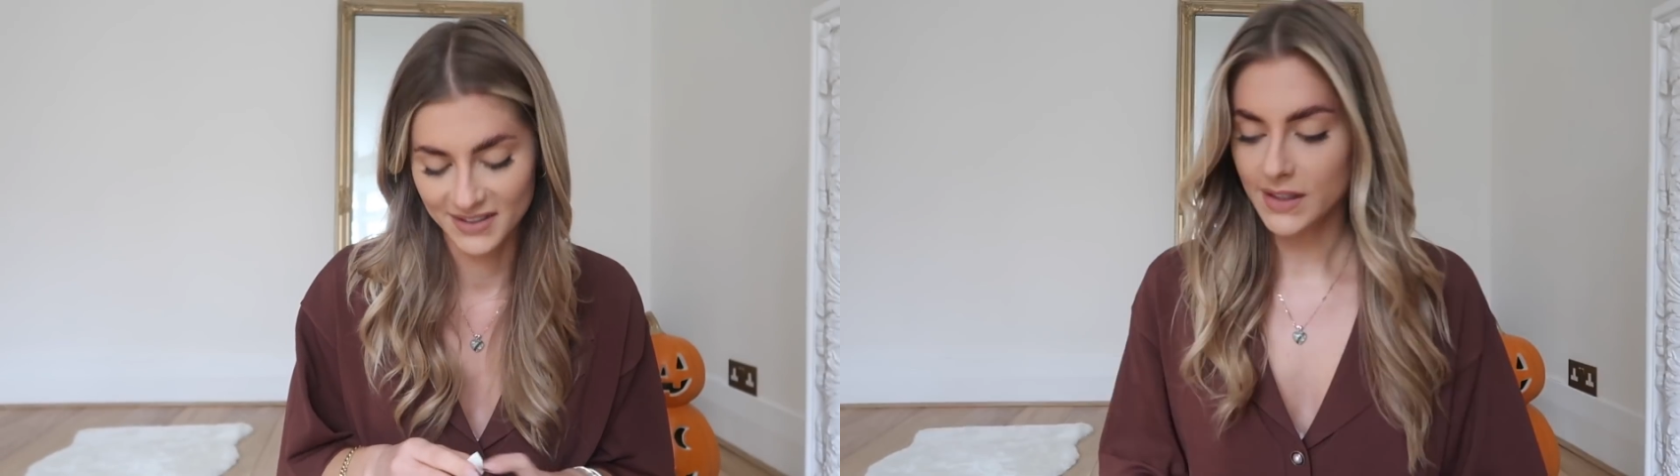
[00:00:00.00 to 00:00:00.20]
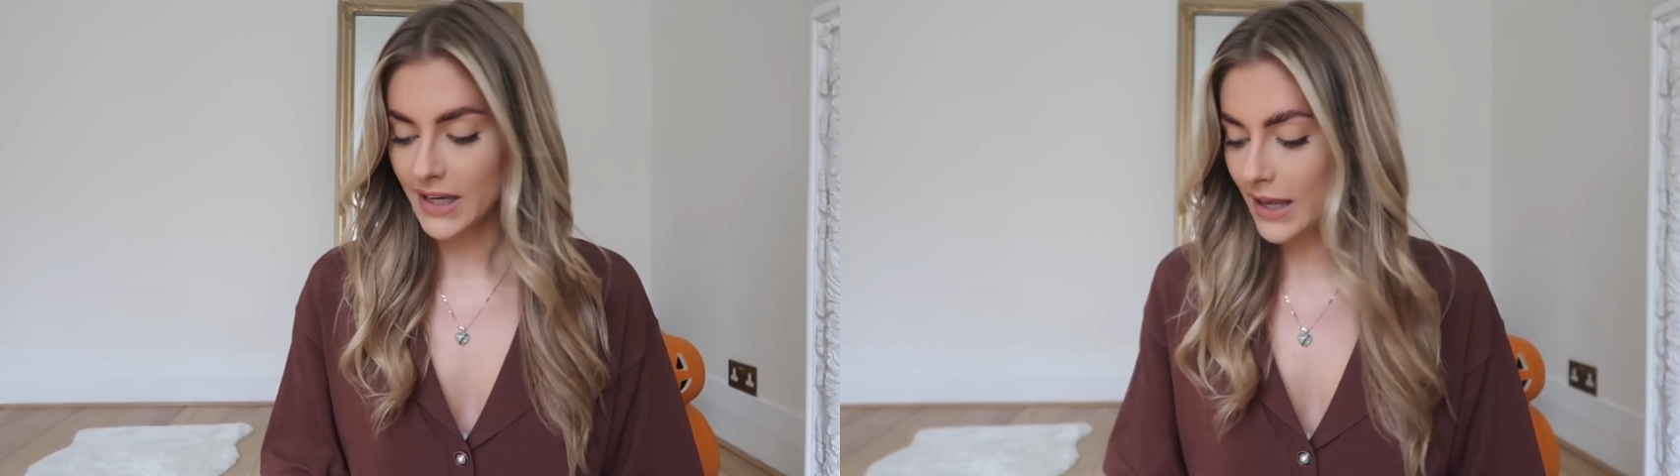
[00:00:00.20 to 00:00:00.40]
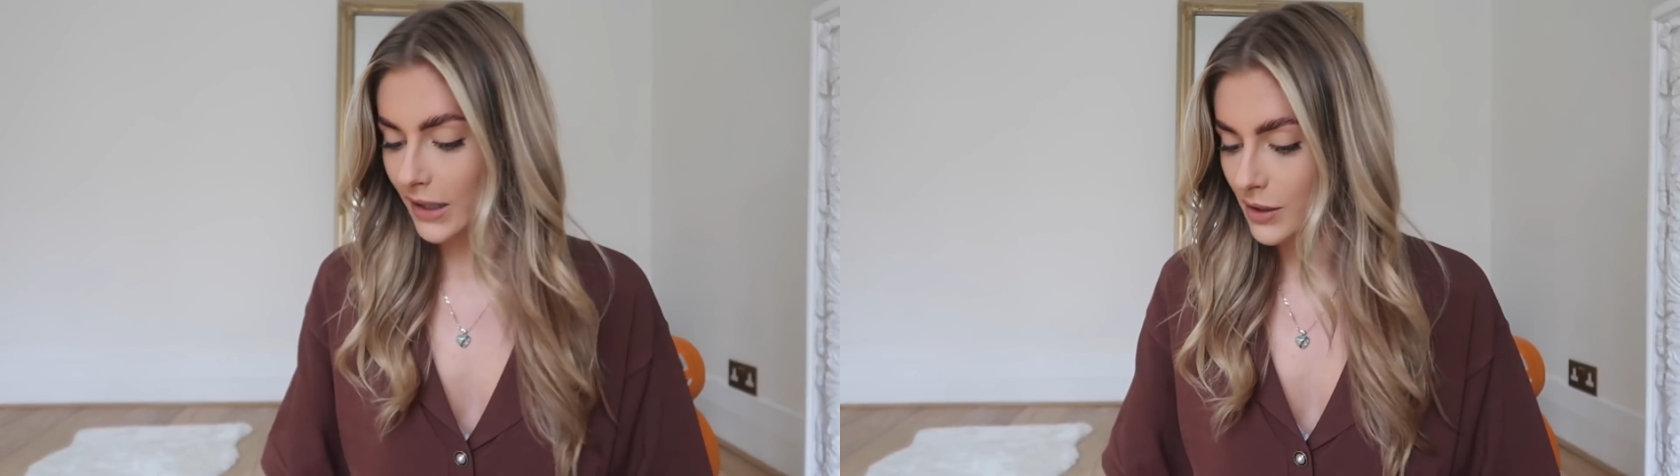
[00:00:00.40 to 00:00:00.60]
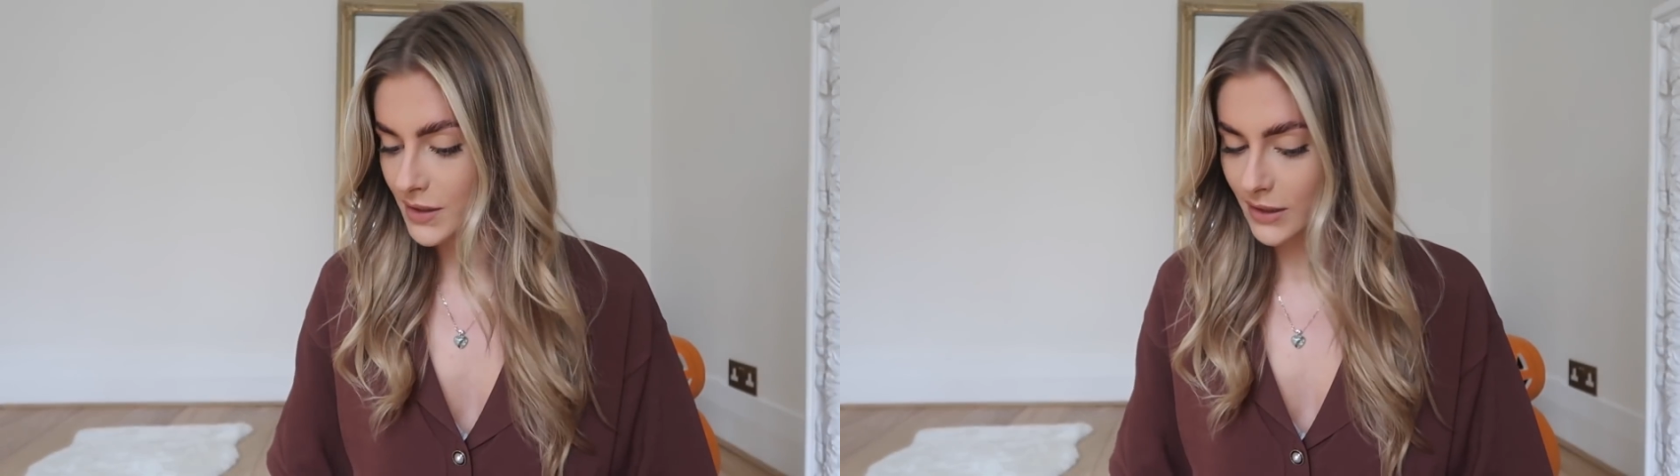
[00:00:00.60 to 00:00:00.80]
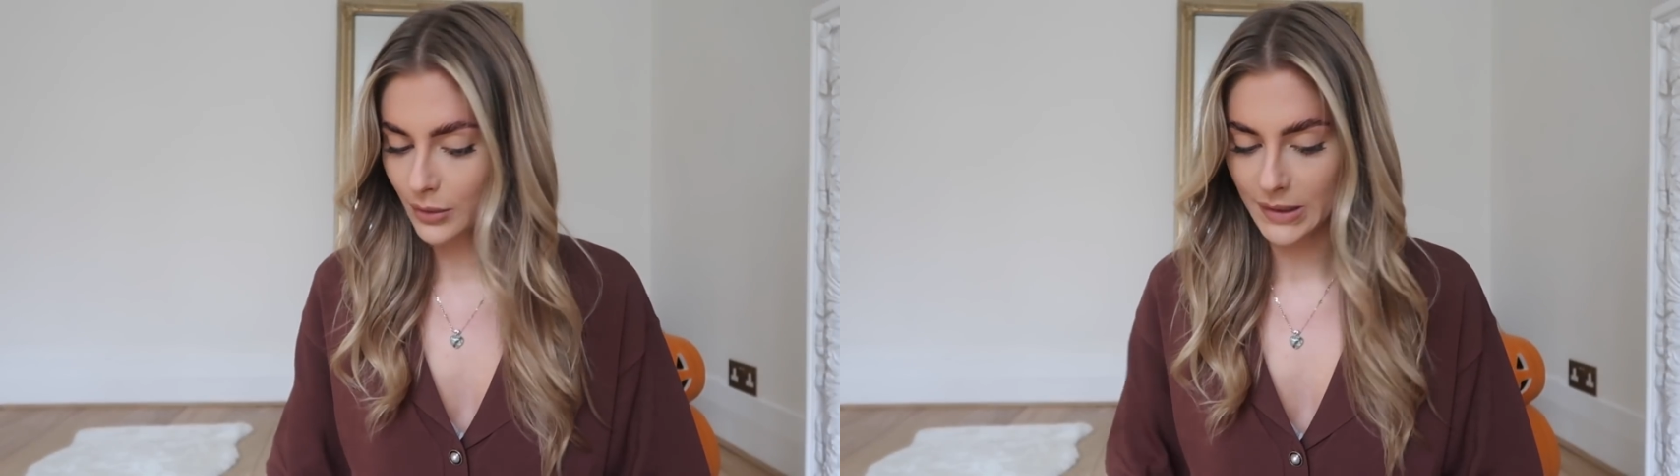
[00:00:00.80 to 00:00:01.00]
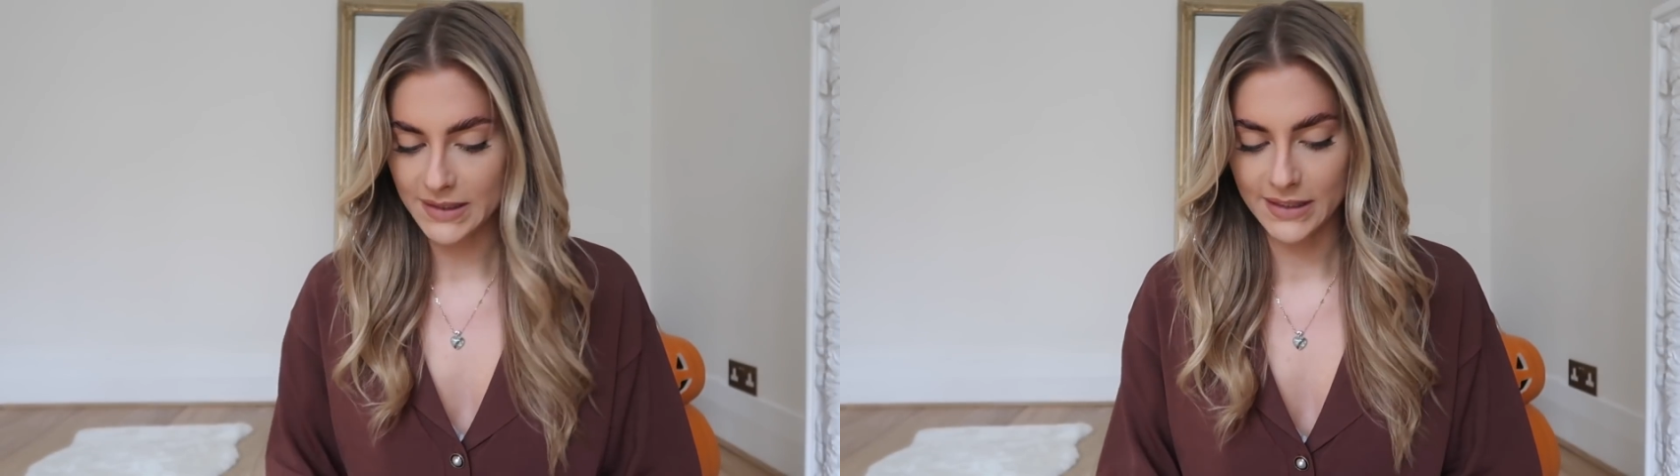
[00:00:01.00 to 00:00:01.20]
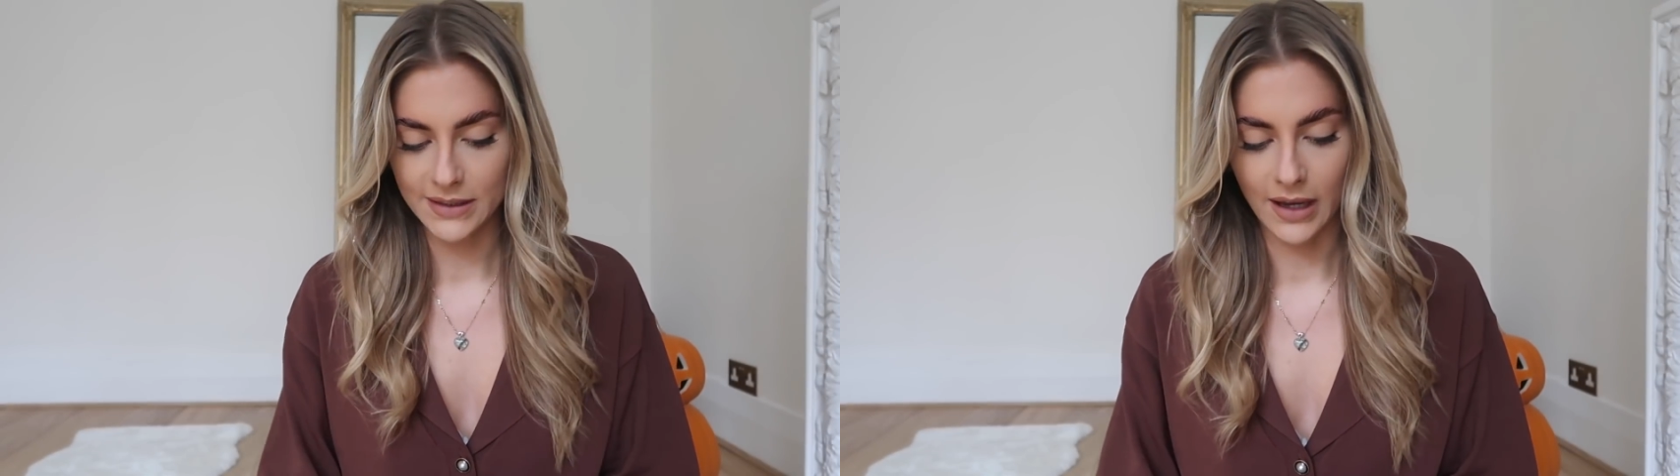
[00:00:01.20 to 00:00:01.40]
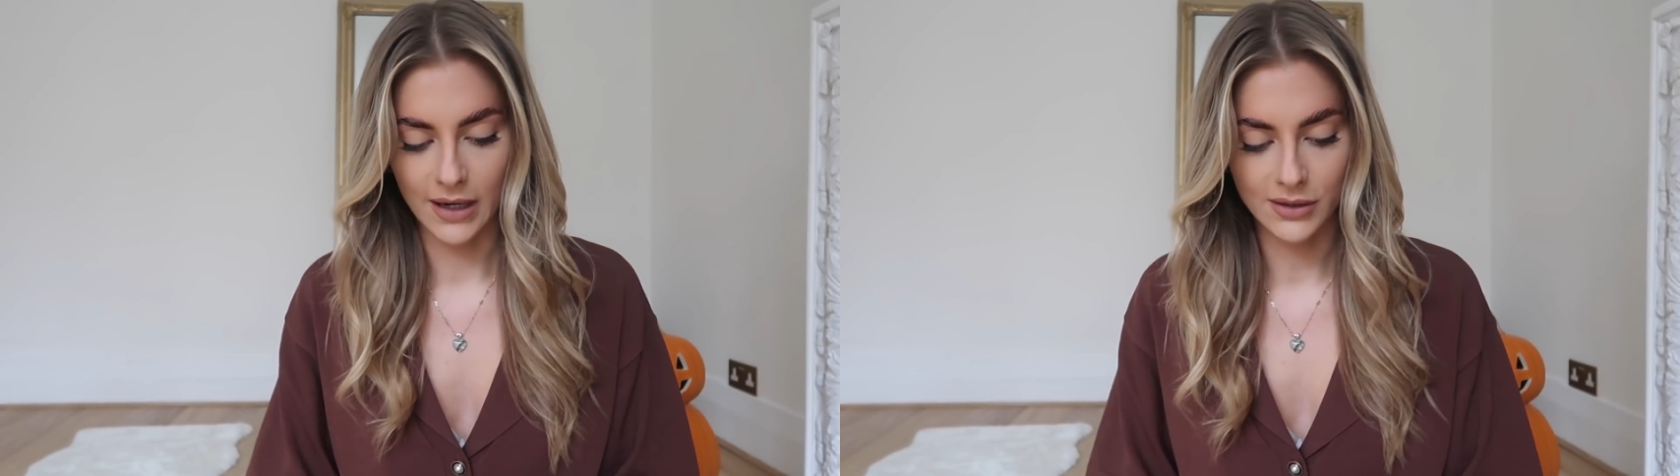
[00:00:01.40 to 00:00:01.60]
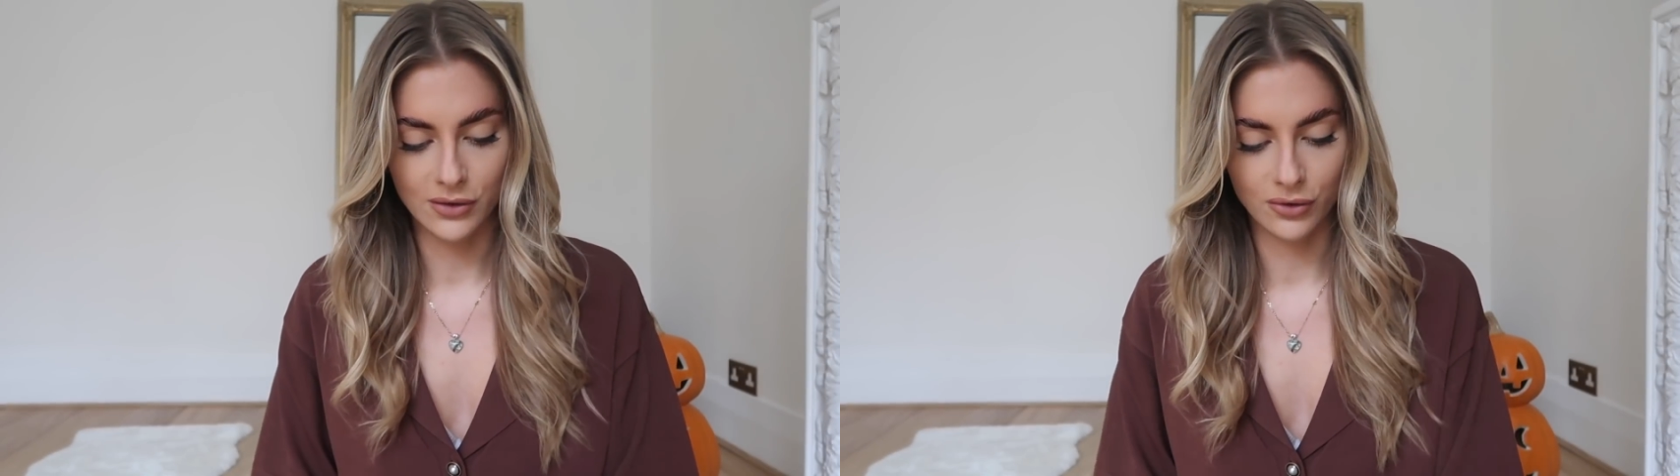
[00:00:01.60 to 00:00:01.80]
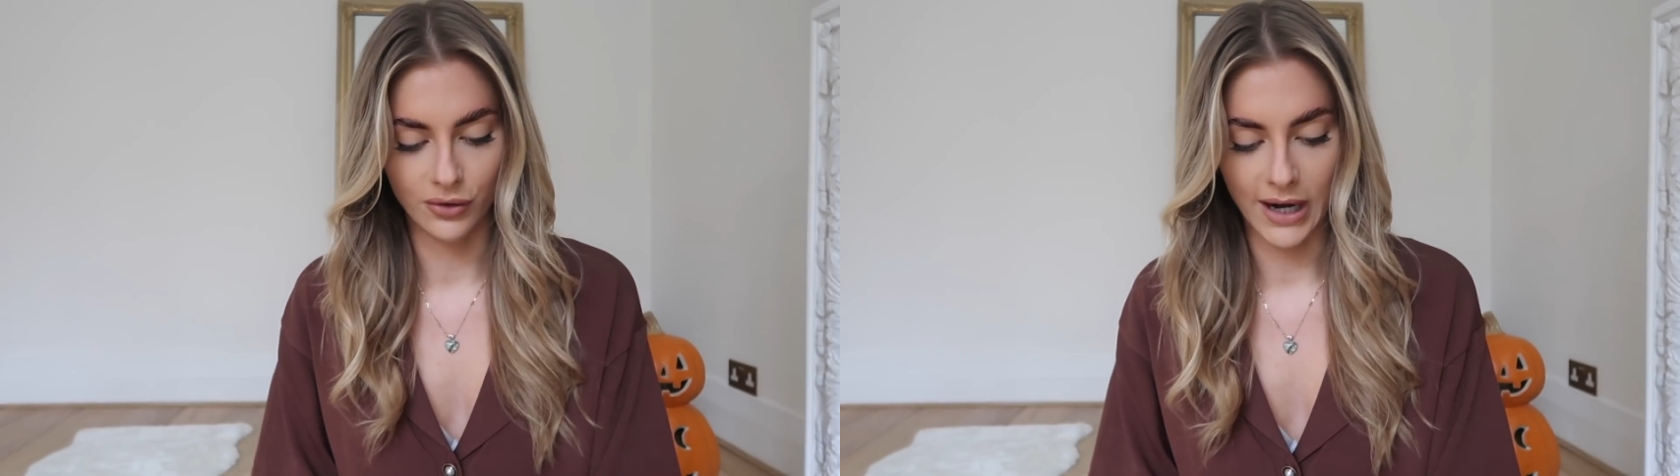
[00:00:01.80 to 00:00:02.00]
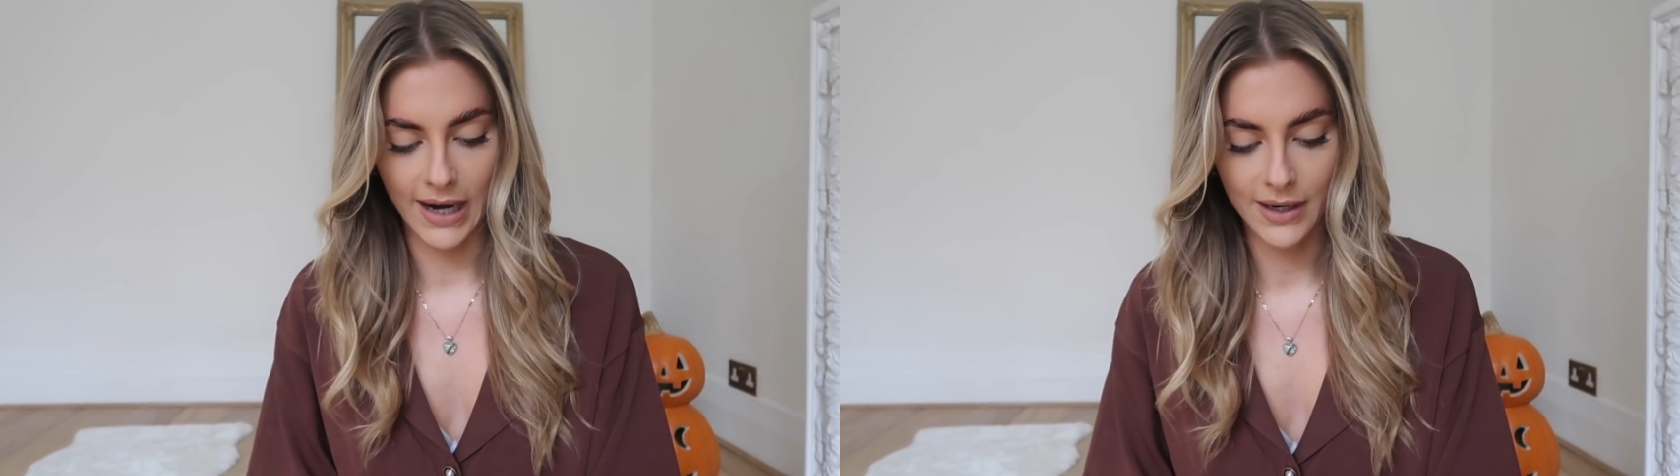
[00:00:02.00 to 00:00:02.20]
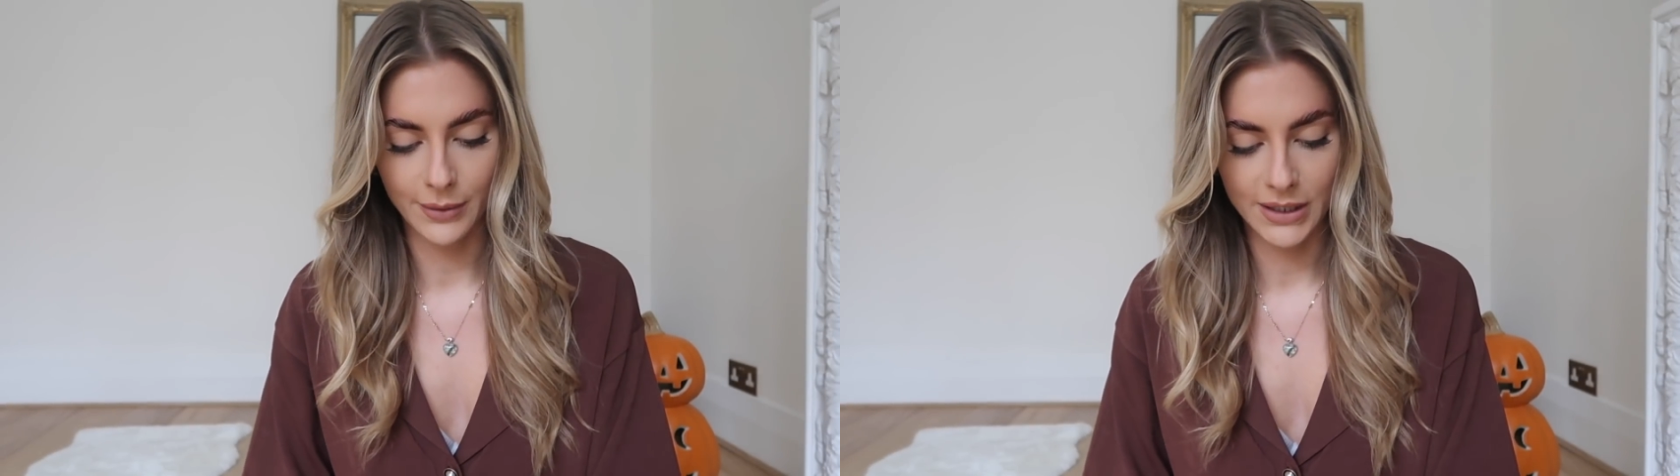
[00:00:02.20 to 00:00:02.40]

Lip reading: So yeah, loads of little bits in that to try,